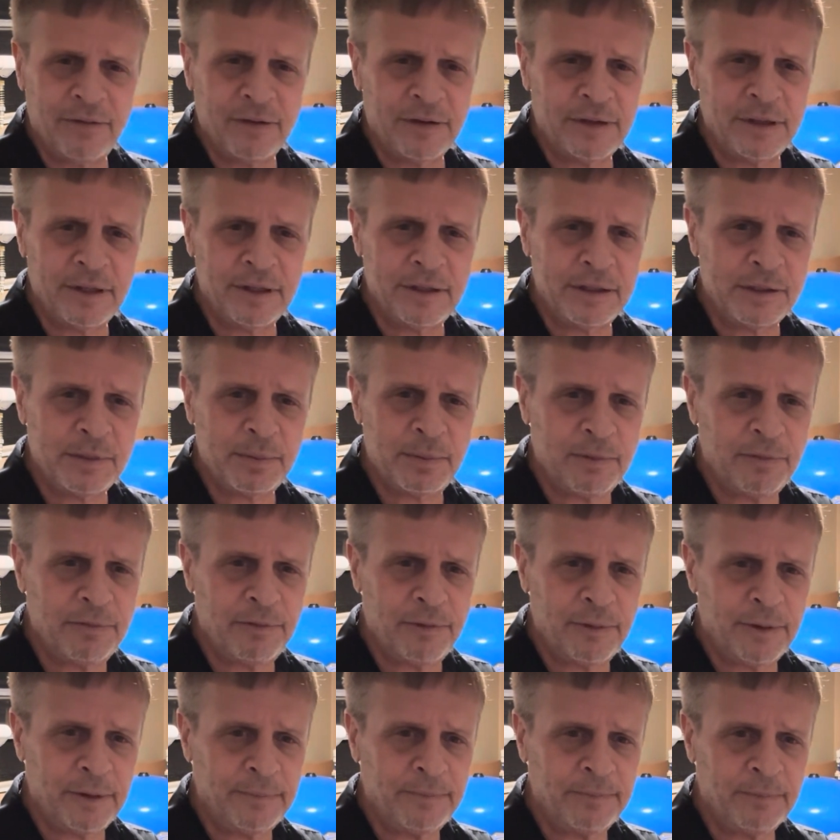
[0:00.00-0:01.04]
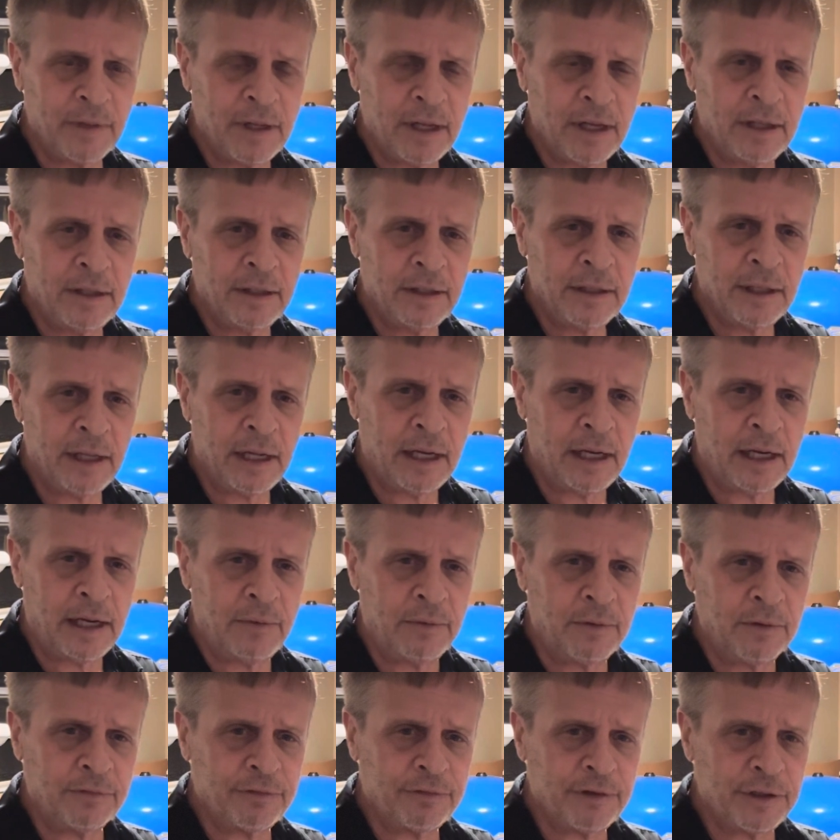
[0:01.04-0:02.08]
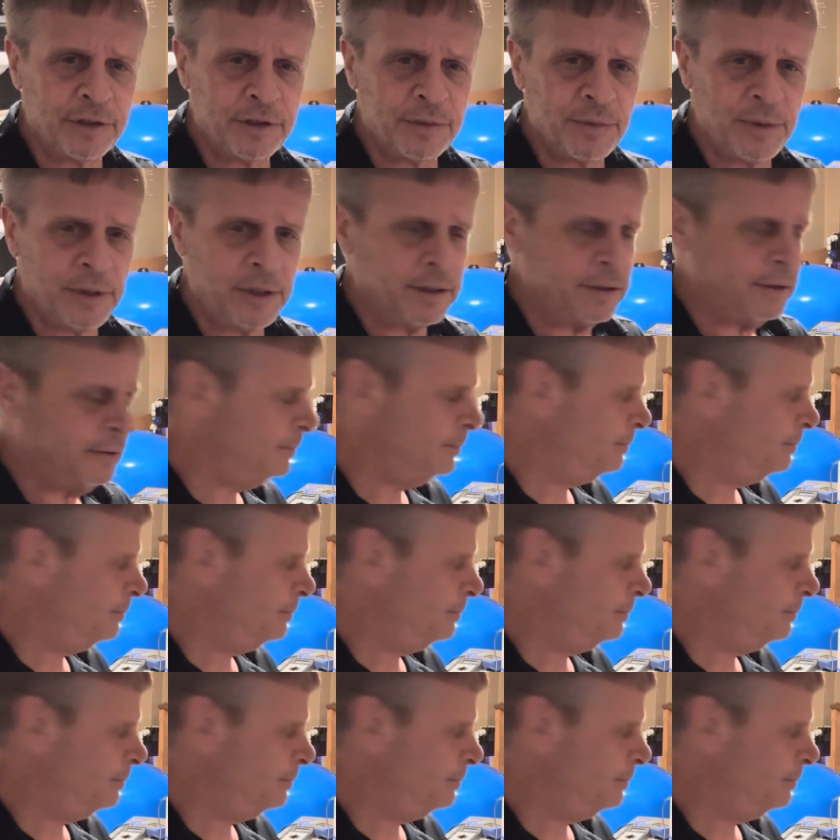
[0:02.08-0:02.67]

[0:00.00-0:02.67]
did this before with fresh water.